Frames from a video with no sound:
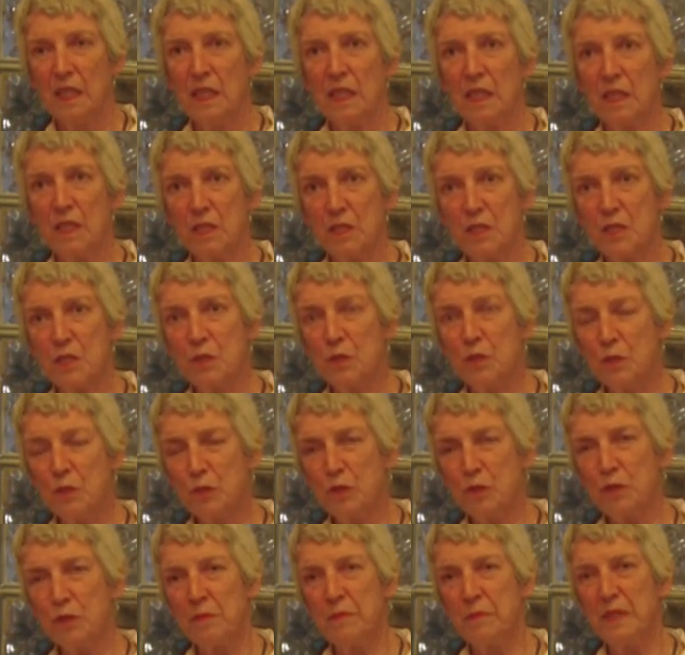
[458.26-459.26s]
And a
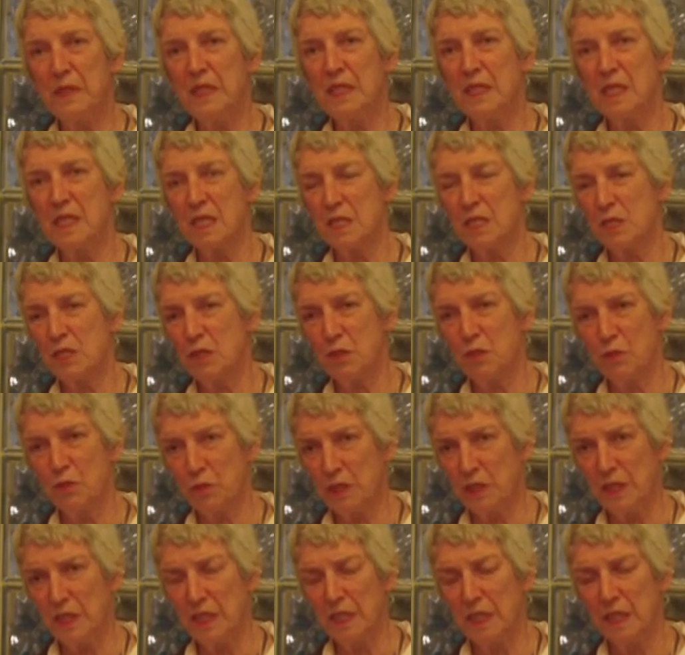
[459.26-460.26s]
sutra means a
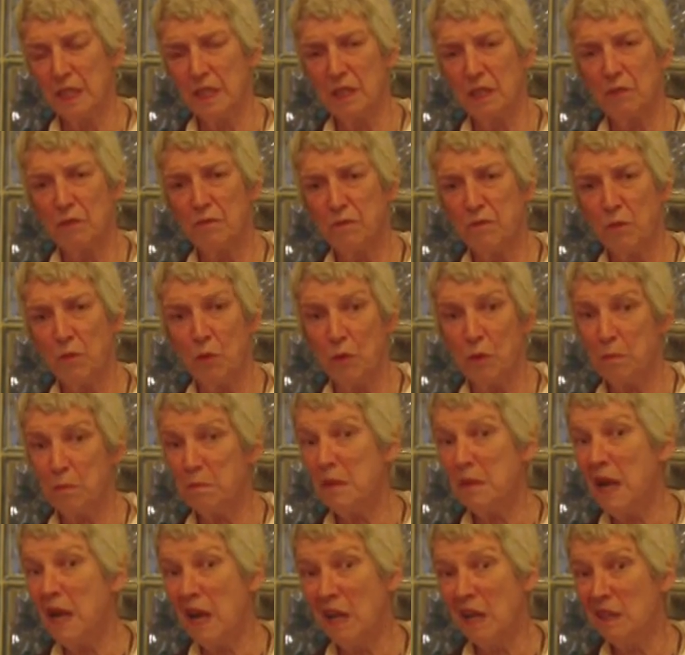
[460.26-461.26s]
string, and there are 4
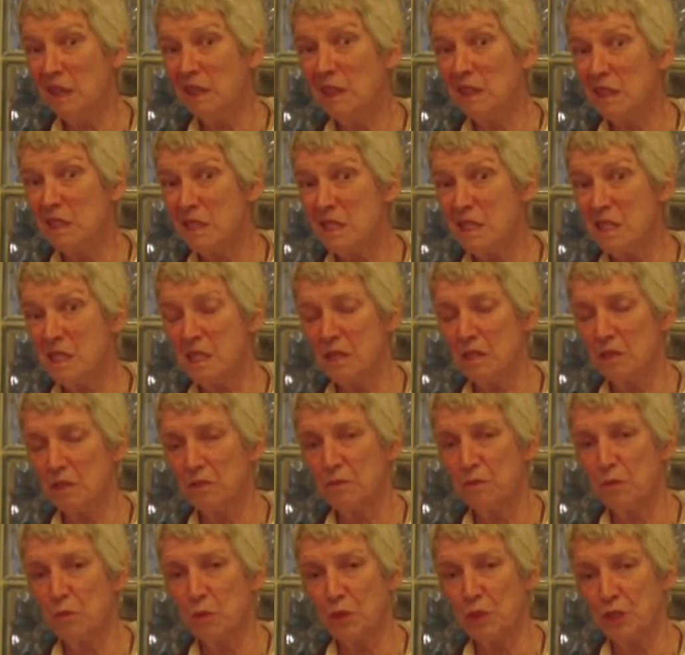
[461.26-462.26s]
padas, or
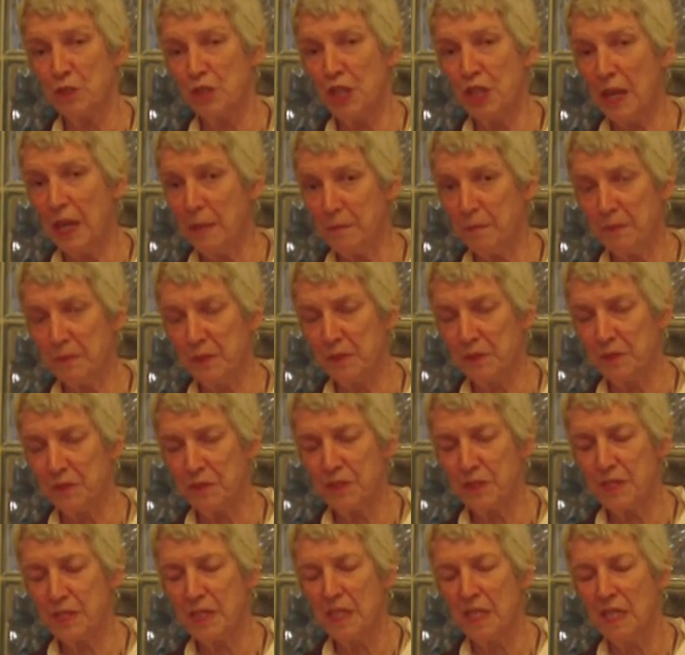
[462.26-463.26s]
4
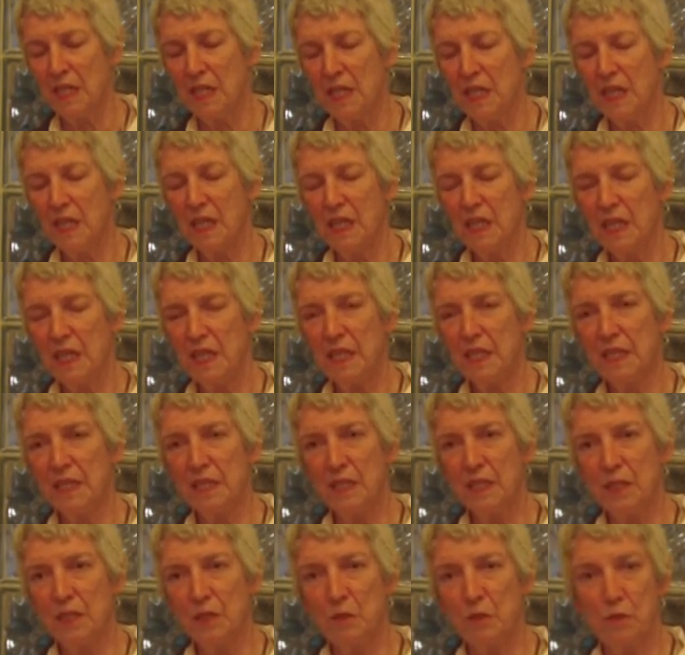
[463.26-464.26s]
chapters,
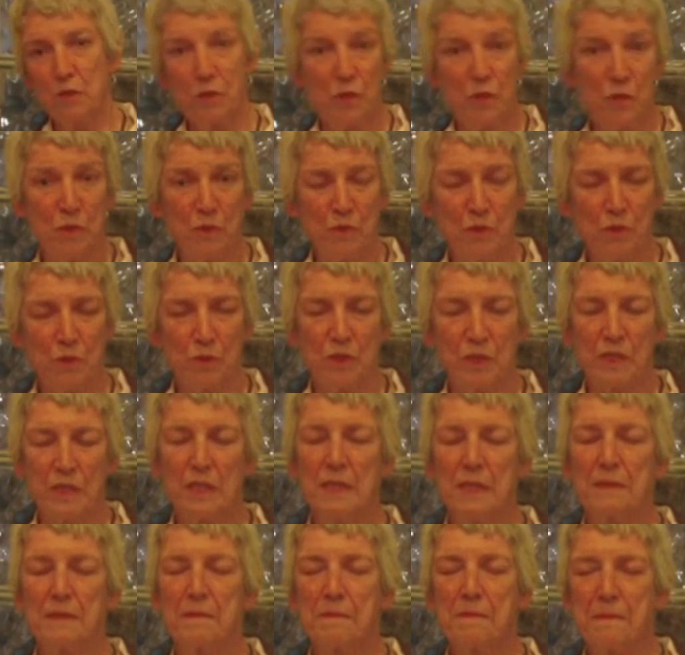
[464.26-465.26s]
in the Yoga
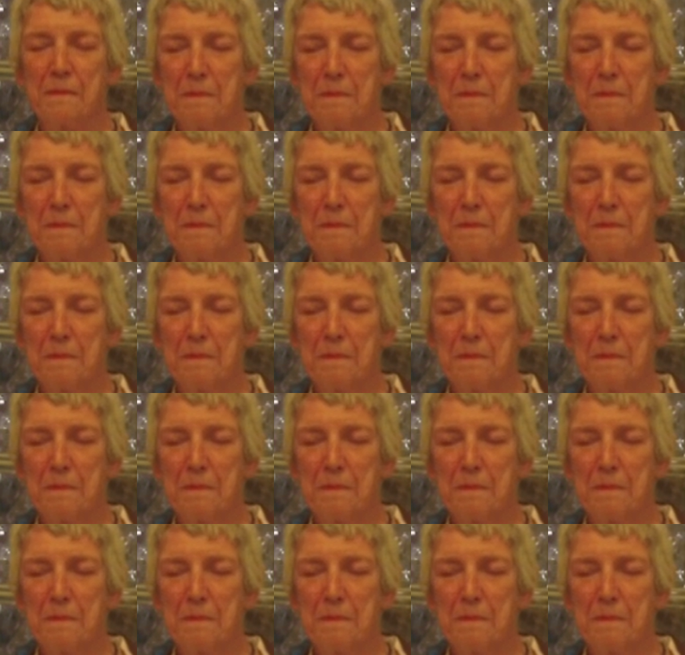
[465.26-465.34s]
Sutras.